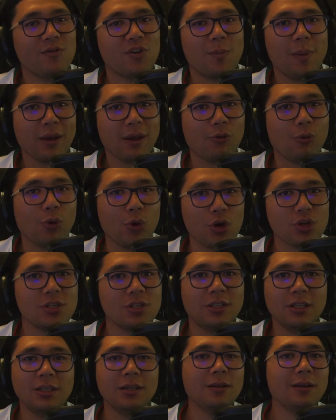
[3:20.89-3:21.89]
and from my
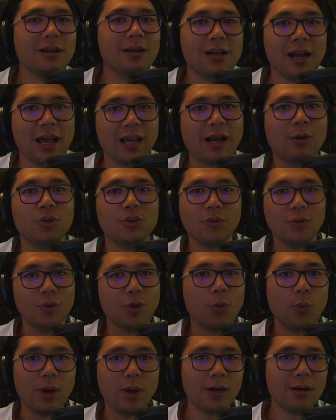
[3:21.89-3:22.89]
curiosity like out
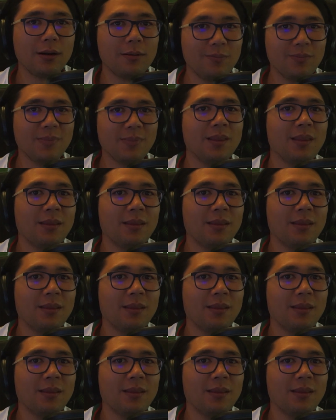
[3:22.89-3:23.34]
of nowhere.